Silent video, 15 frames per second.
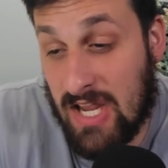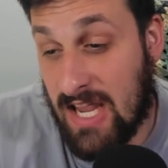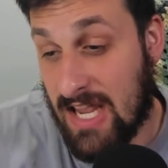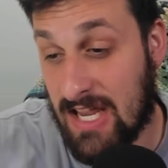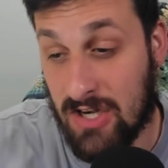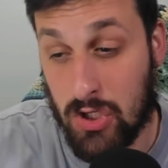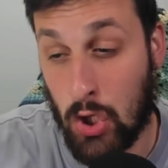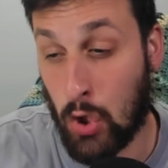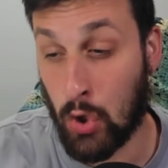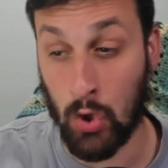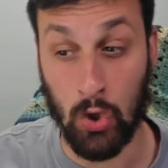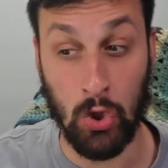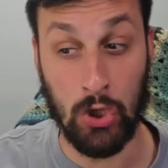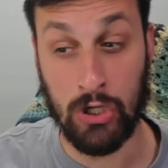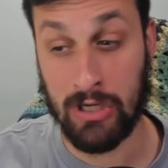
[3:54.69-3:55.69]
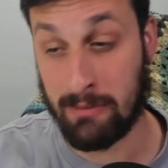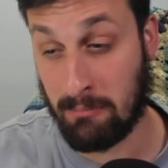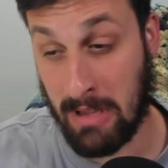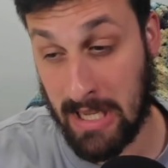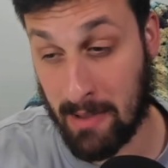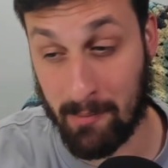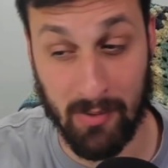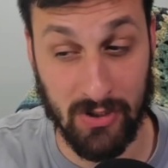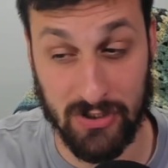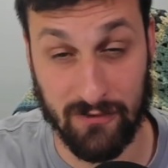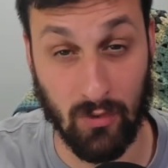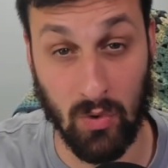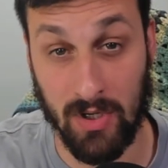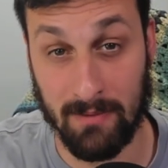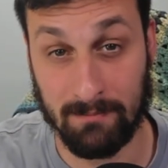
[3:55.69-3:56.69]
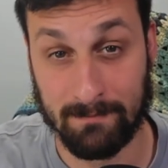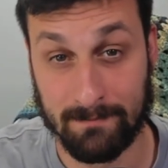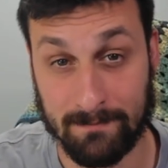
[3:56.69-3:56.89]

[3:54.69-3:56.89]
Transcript: and could make a push for him.